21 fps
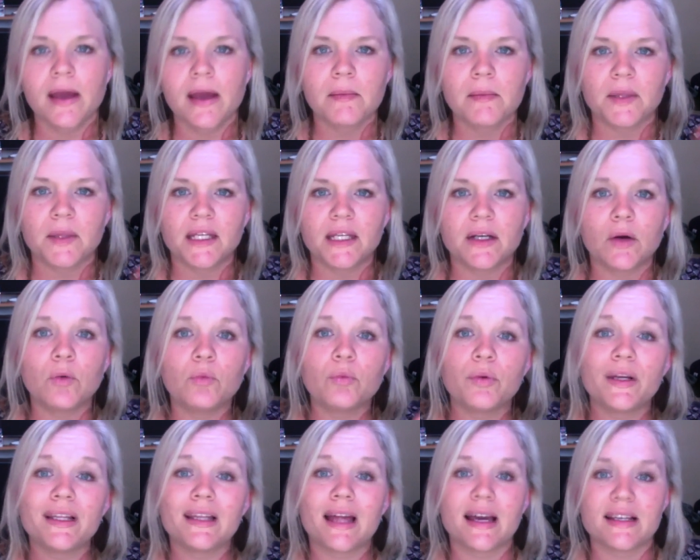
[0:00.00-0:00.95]
but they don't
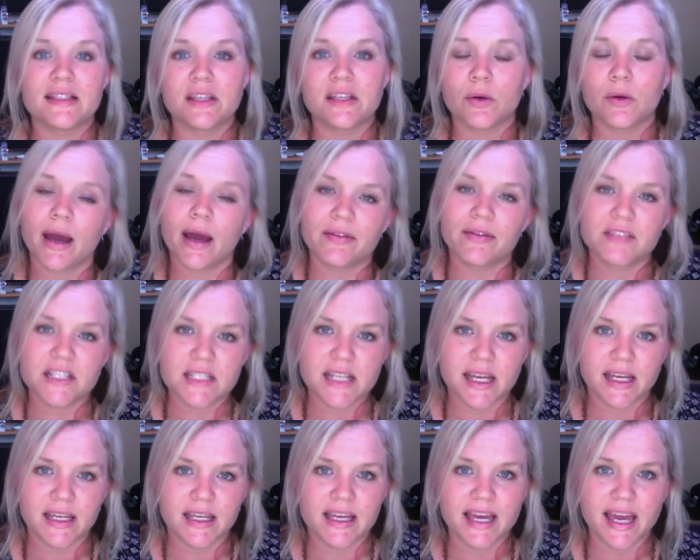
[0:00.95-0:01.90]
realize that you have to
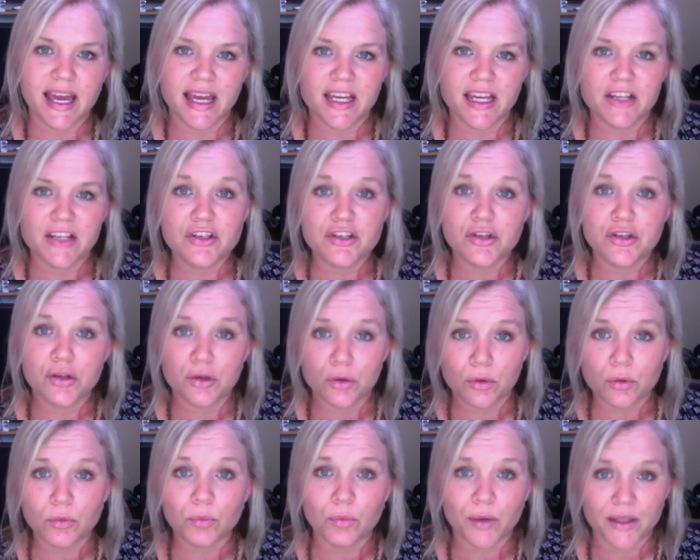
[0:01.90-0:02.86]
take
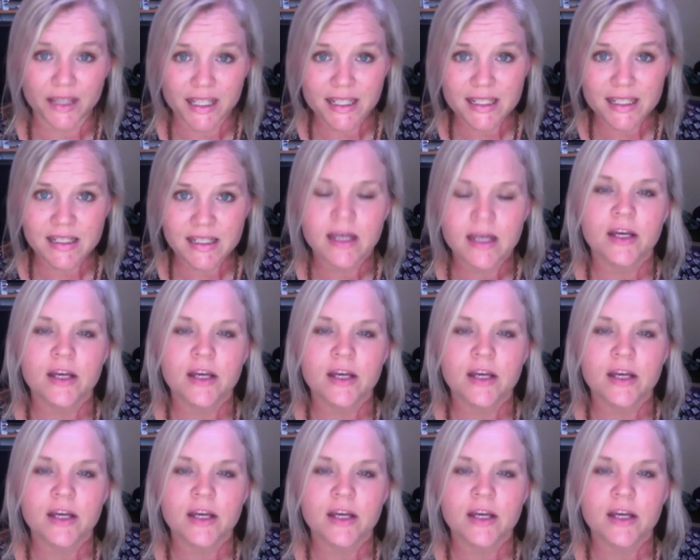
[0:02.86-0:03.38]
K2 with it